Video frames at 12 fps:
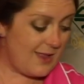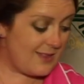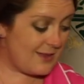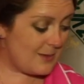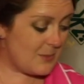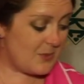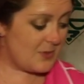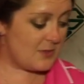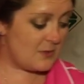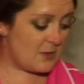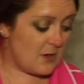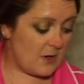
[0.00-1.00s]
And I'm going
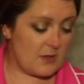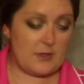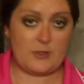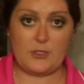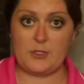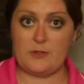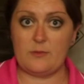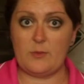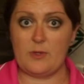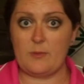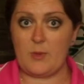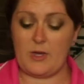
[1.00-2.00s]
to garnish
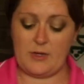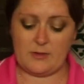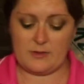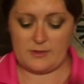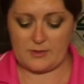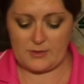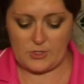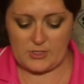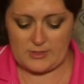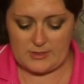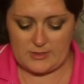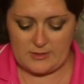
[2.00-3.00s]
with my
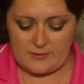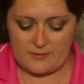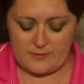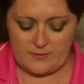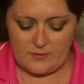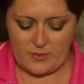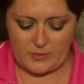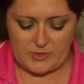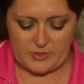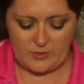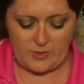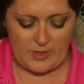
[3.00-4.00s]
delicious
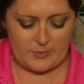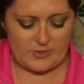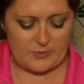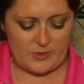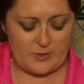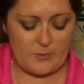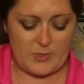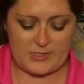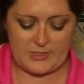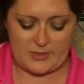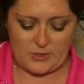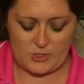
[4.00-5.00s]
frozen grapes with
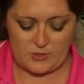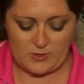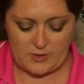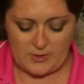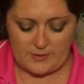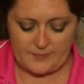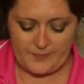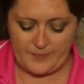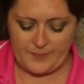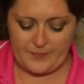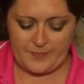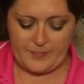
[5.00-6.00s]
hibiscus sugar,
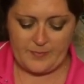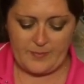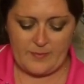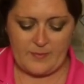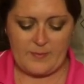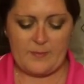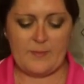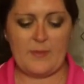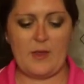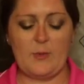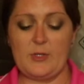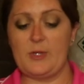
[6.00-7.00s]

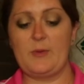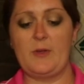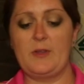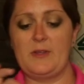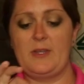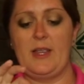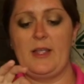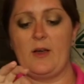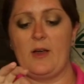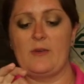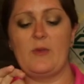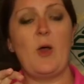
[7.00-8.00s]
which I'm going to take
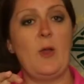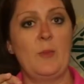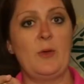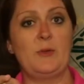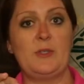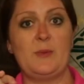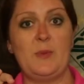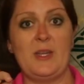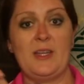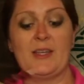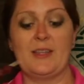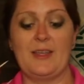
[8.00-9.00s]
off almost
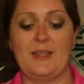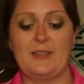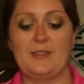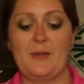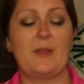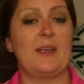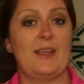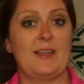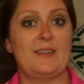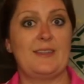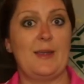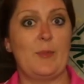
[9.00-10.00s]
immediately so that I
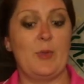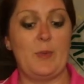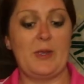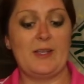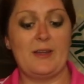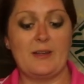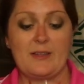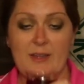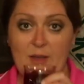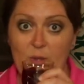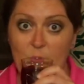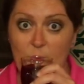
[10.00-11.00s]
can sample my cocktail.